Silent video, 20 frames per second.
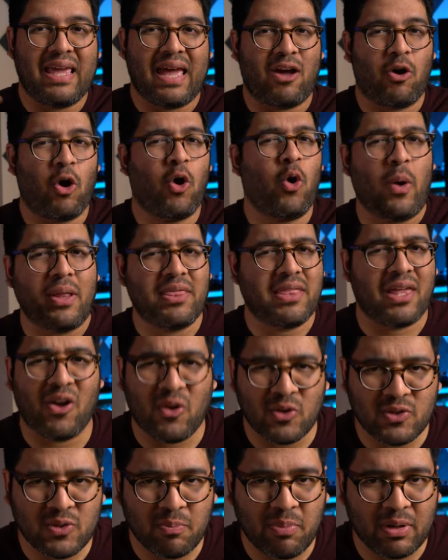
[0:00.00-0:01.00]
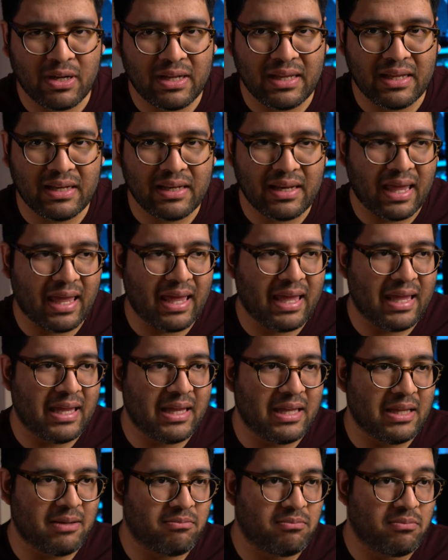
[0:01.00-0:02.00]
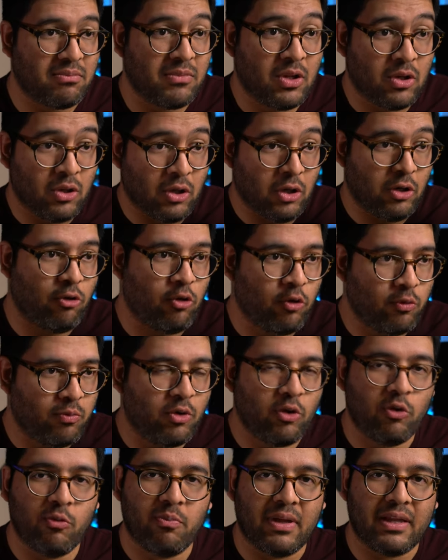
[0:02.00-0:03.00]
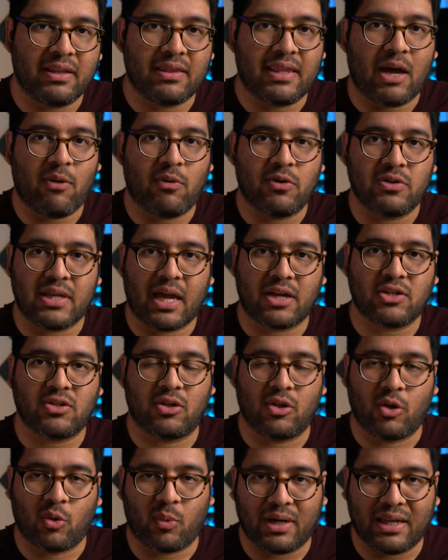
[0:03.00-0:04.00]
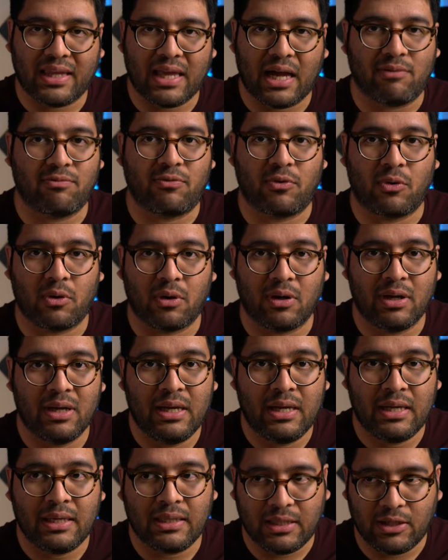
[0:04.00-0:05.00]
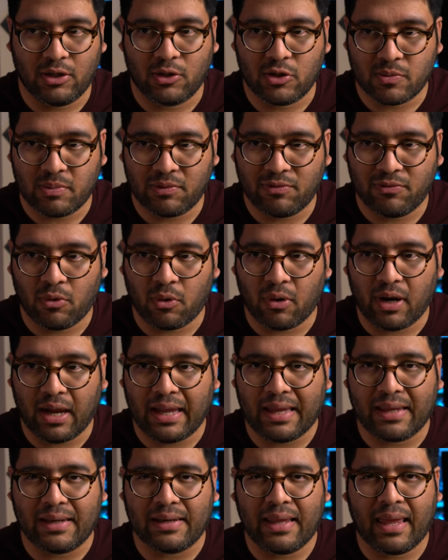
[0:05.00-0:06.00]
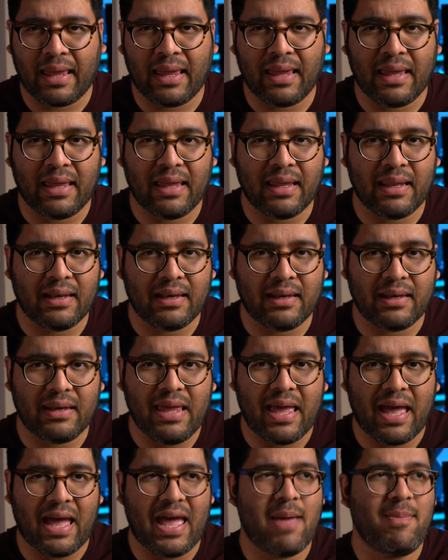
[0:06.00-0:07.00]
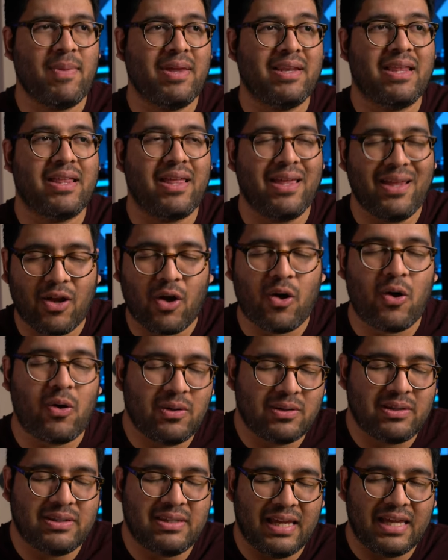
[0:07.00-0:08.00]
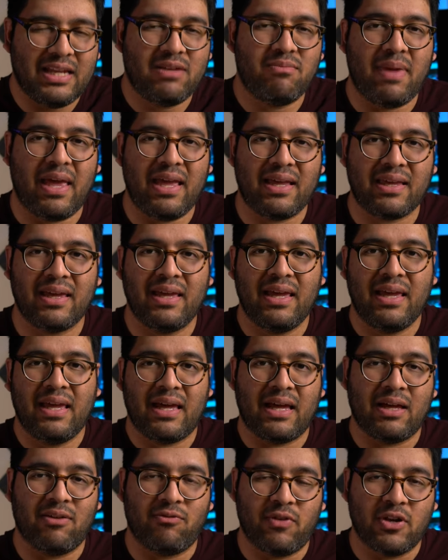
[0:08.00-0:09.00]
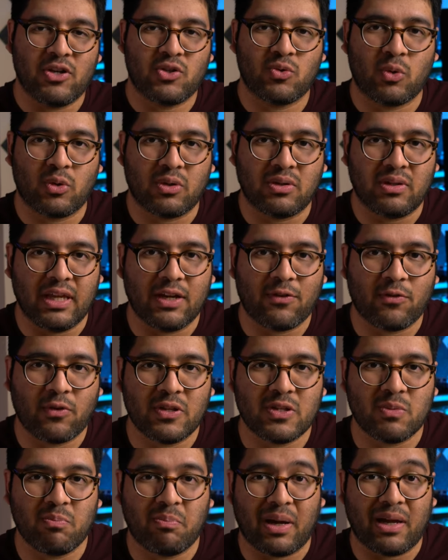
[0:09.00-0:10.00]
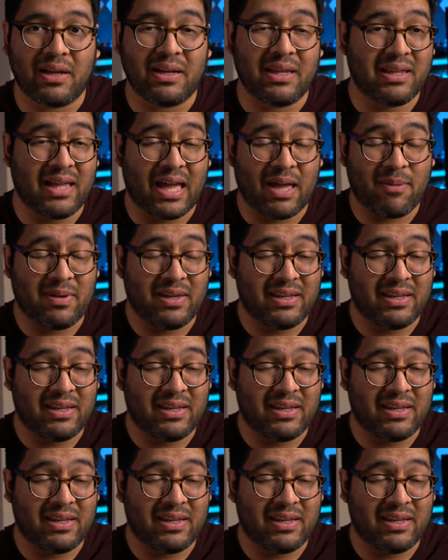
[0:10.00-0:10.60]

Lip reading: yeah, oh, and they also put in a new movement that was actually already out for years beforehand. And yeah, I mean, it all did make a visual difference, but I